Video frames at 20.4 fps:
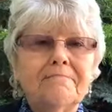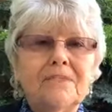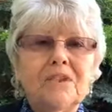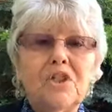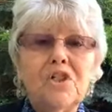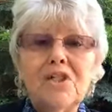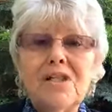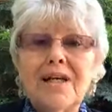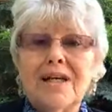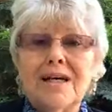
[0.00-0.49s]

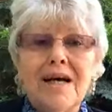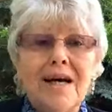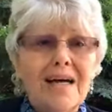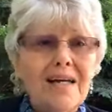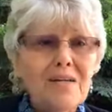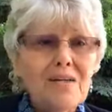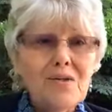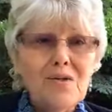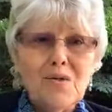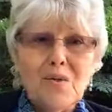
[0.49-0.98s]
just a
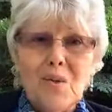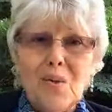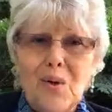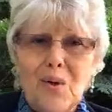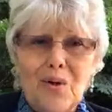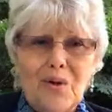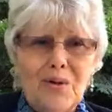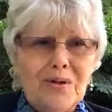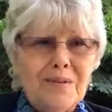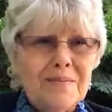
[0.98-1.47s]
kind
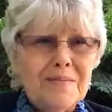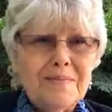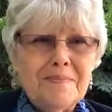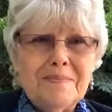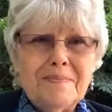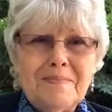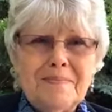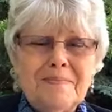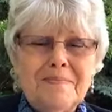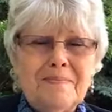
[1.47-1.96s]
soul.
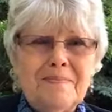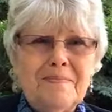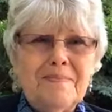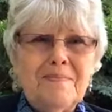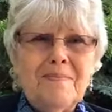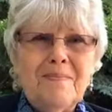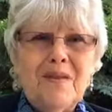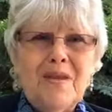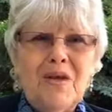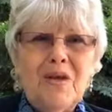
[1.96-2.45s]

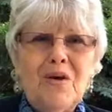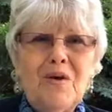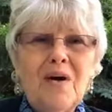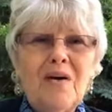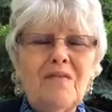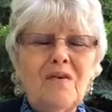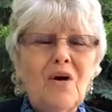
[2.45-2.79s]
You have